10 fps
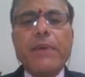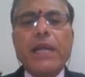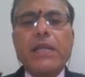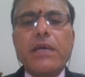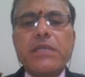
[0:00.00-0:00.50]

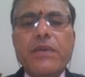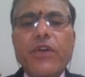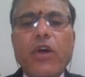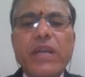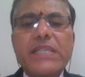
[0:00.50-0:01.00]
but we
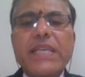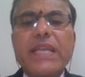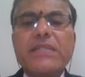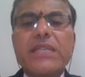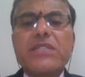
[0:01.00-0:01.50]
already
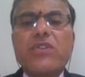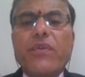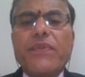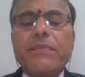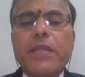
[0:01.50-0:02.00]
seen just
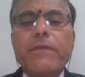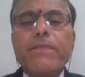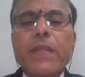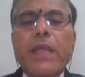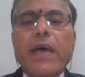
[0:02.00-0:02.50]
now from the
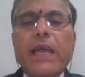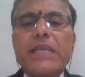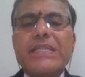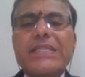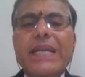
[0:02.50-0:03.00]

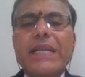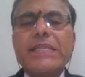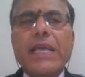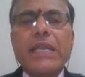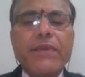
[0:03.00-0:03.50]
analysis and
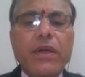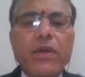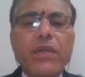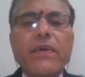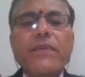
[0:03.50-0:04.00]
design, even
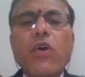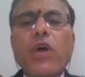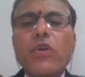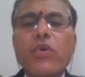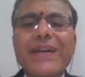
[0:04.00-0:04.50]
we have
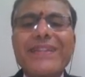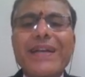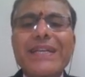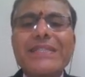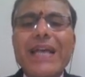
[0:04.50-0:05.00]
concluded
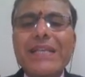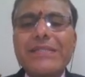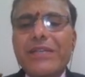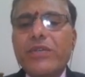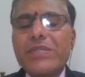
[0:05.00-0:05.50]
the
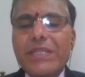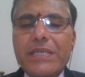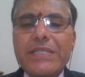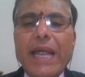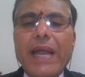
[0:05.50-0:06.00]
designs using the
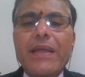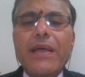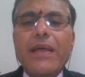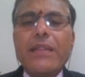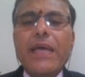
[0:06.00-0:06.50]
STAAD.
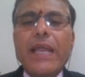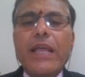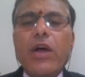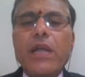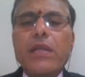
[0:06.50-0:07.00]
There I
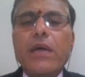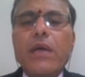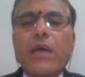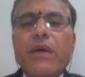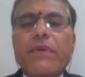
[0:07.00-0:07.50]
got
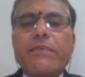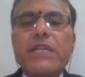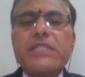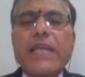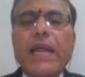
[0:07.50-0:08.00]
from the
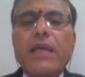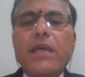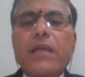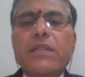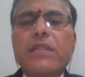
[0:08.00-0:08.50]

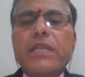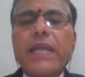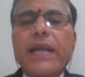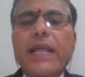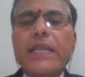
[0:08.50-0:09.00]
STAAD
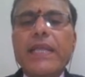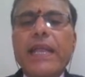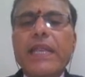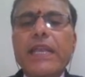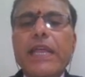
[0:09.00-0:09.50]

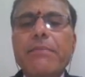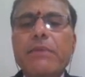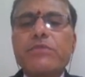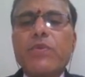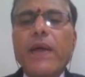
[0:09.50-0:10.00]
318
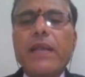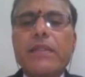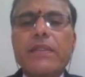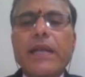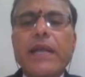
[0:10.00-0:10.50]
mm
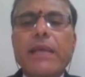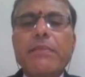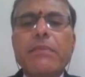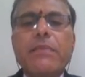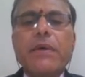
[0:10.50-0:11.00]
square, 18
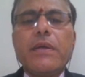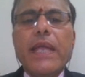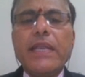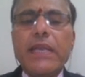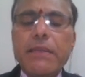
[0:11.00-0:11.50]

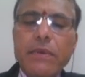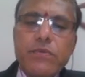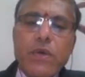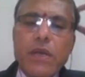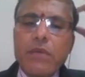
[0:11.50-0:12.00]
mm
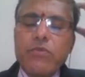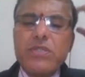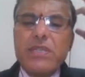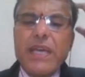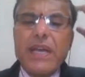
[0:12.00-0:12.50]
square,
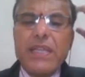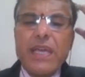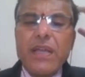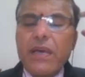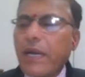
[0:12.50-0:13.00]
almost here and
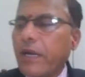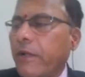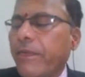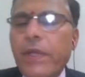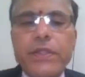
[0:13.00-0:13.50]
there, right?
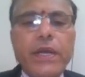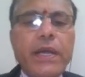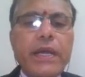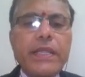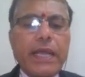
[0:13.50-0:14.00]

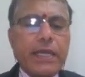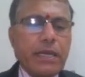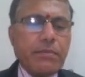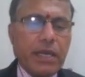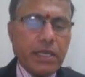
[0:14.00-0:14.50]

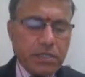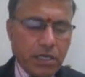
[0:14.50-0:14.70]
318 minus